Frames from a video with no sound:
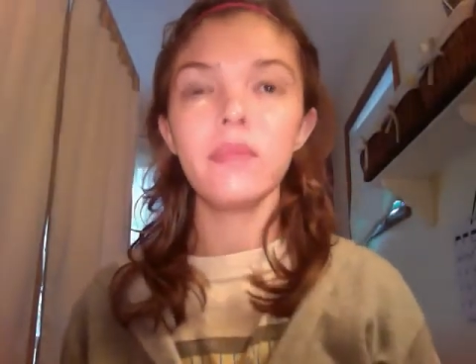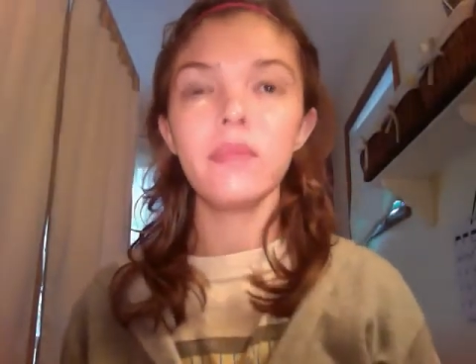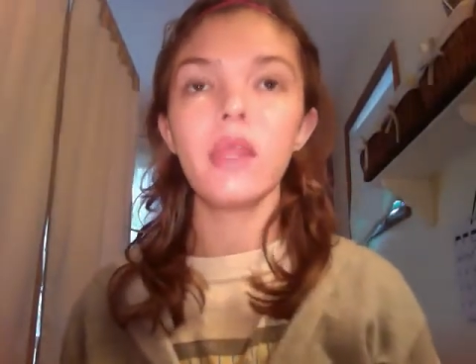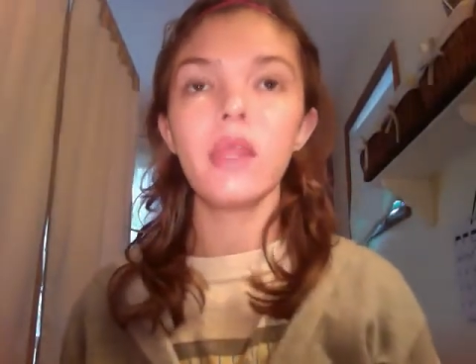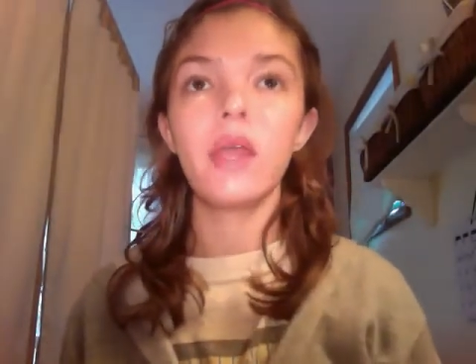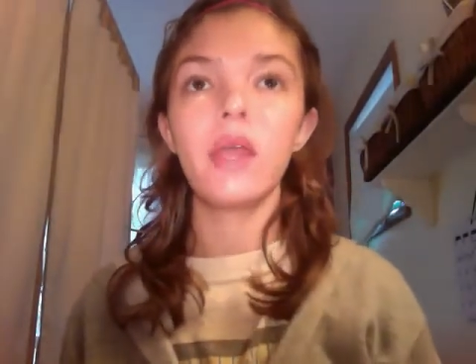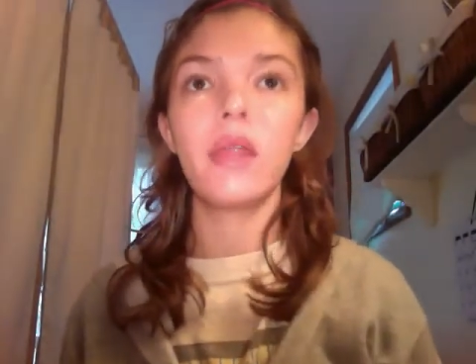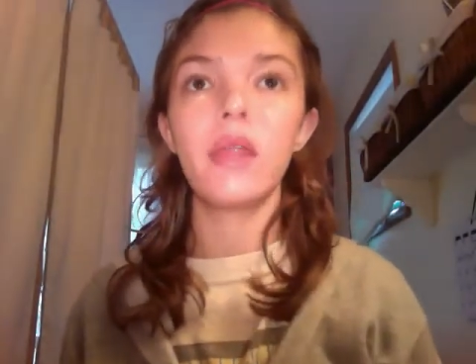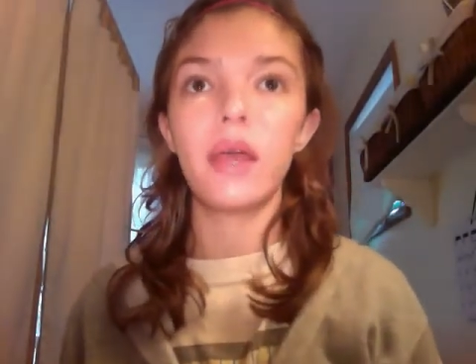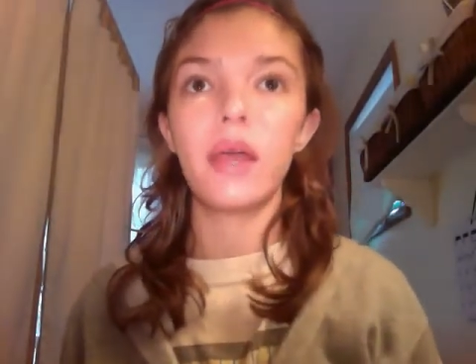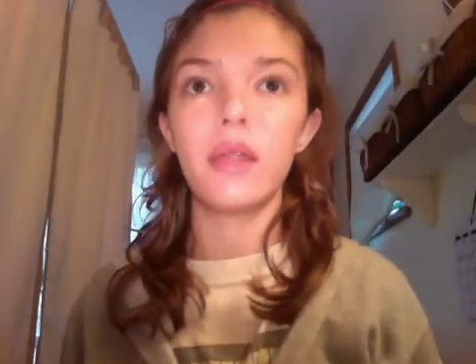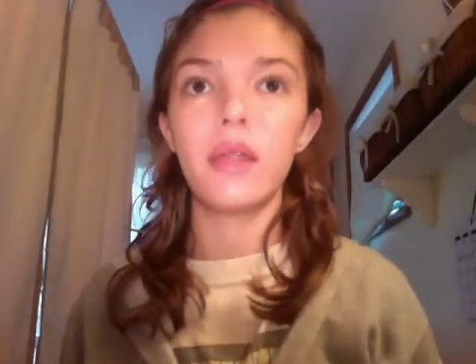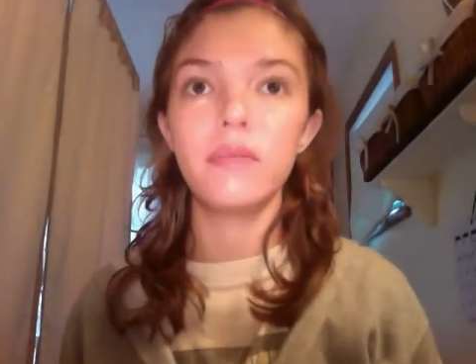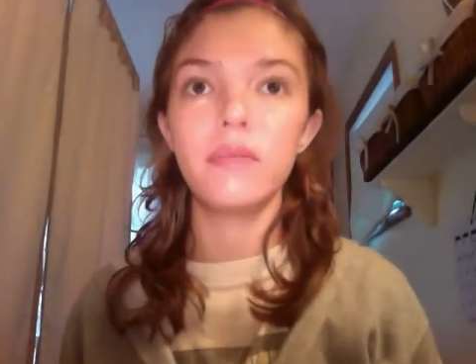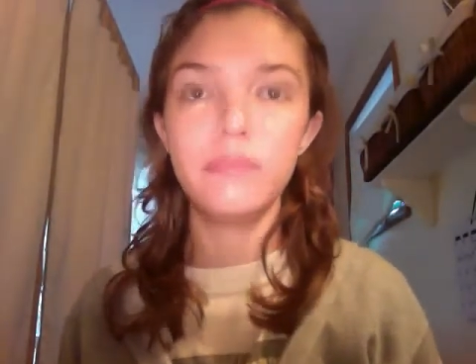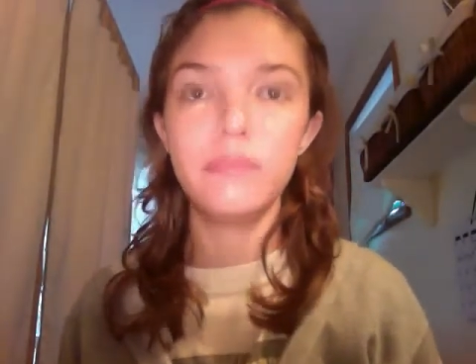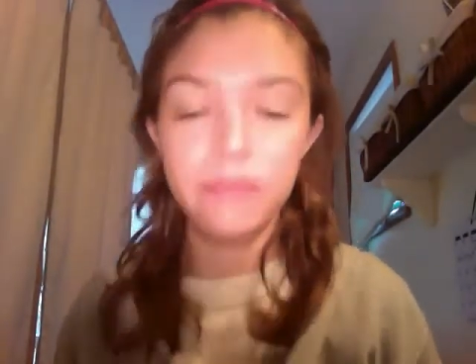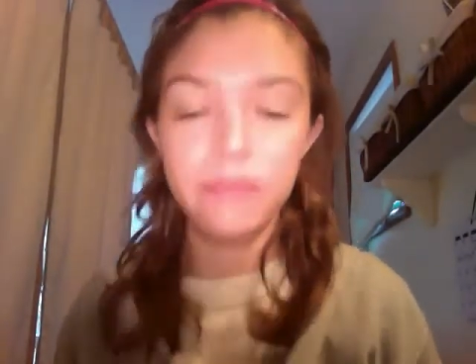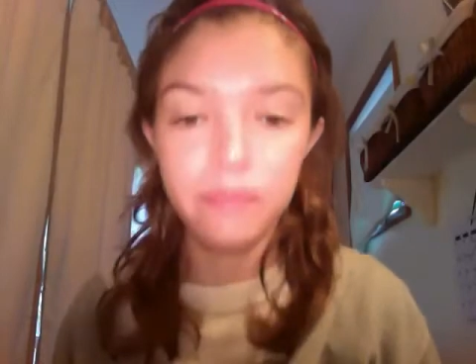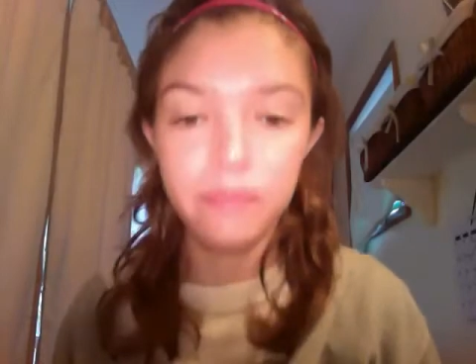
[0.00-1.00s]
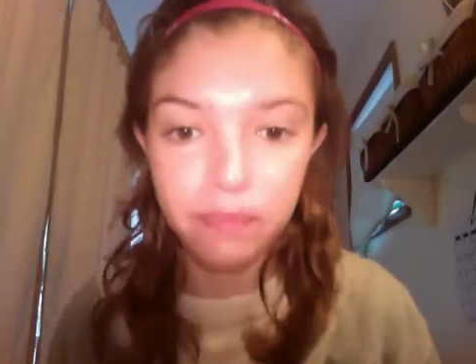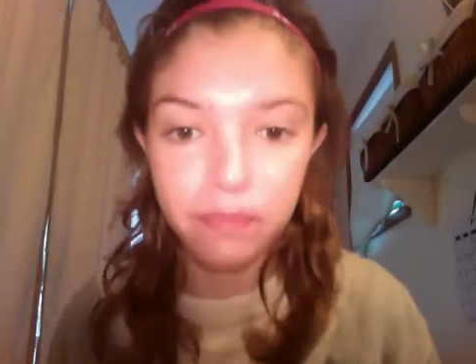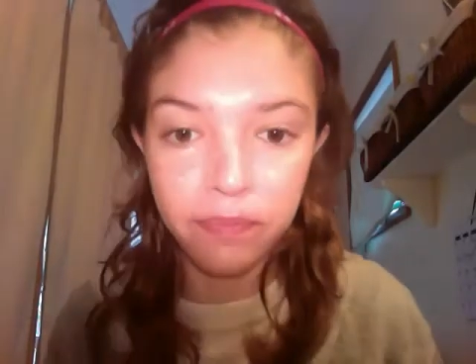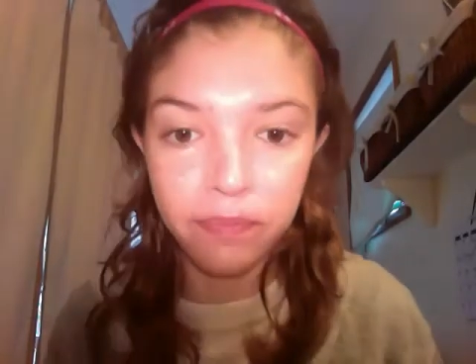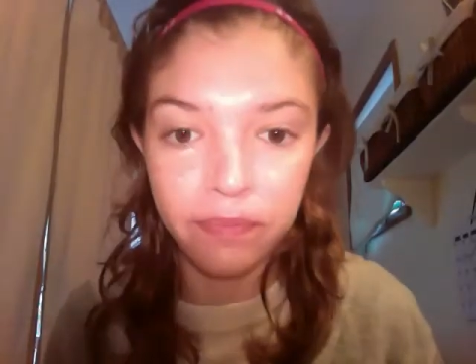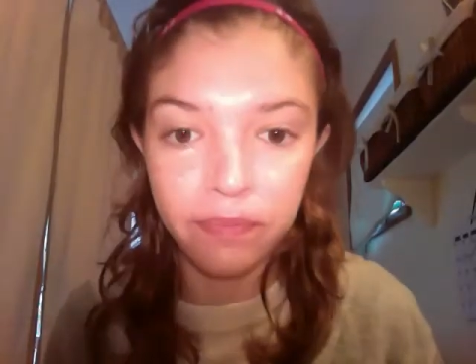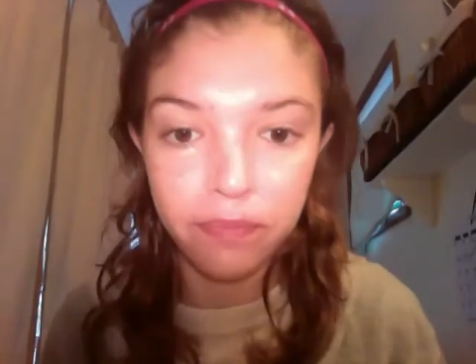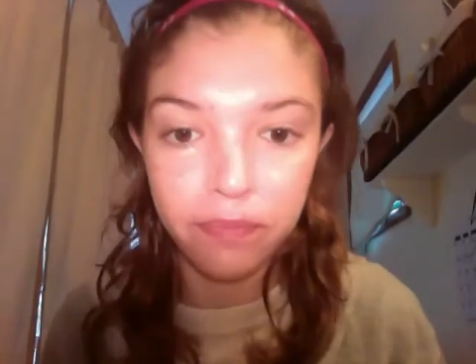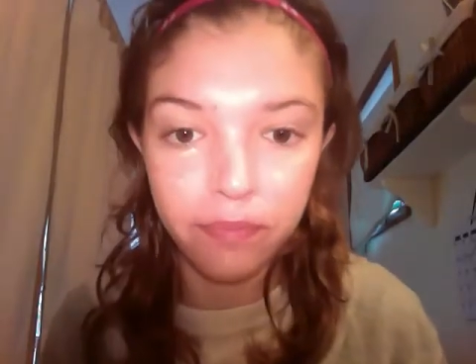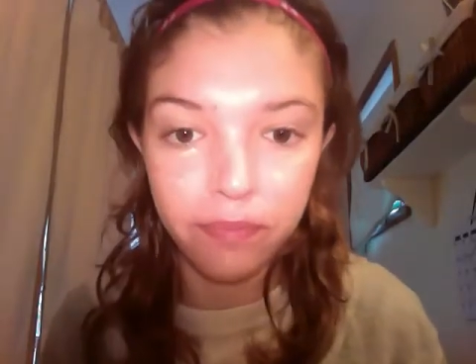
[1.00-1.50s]
And then,
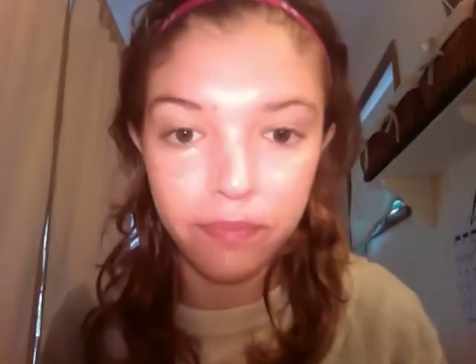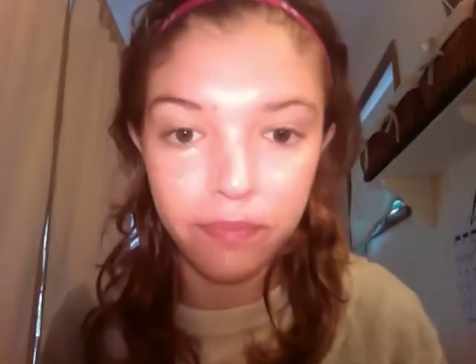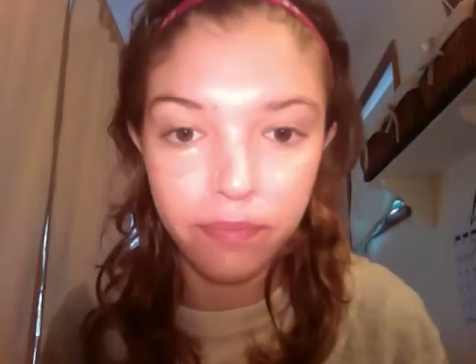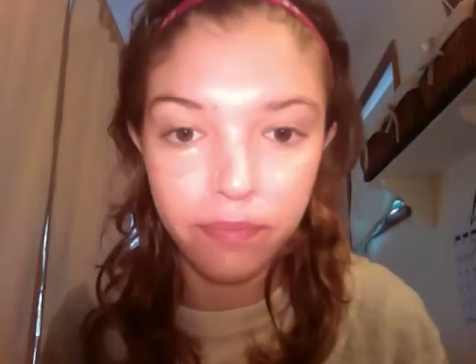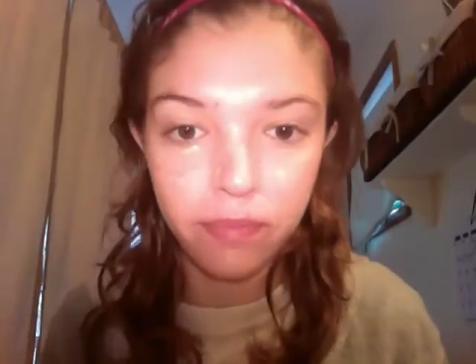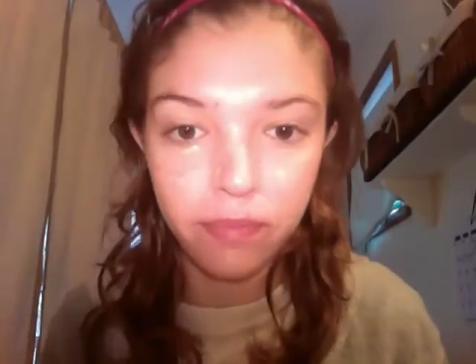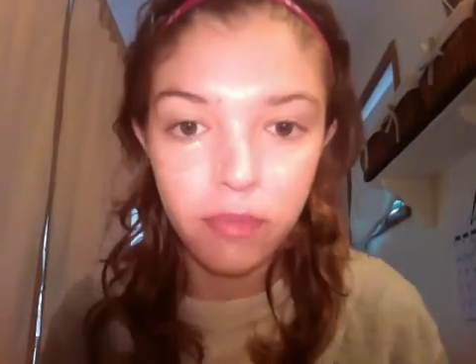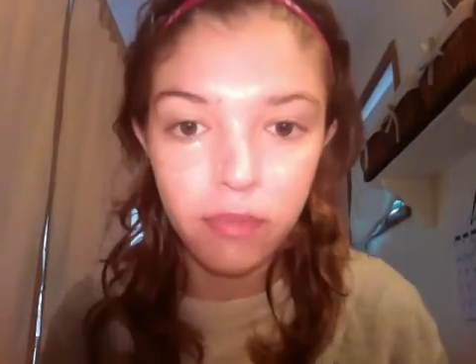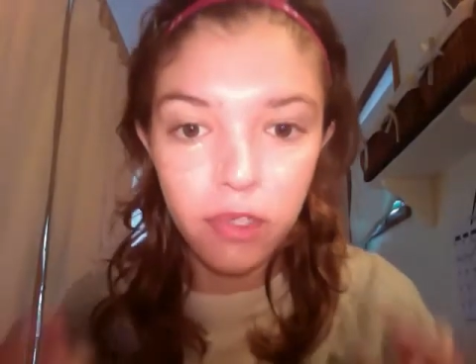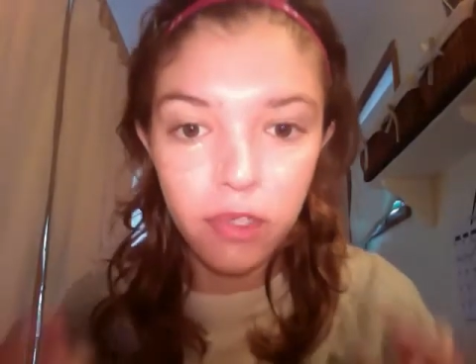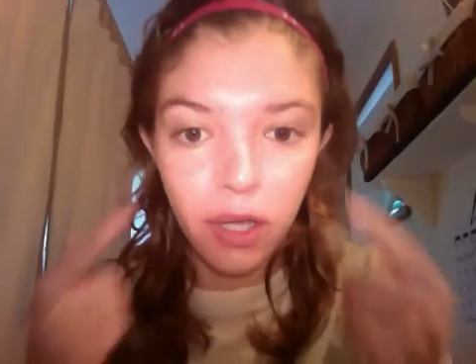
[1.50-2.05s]
so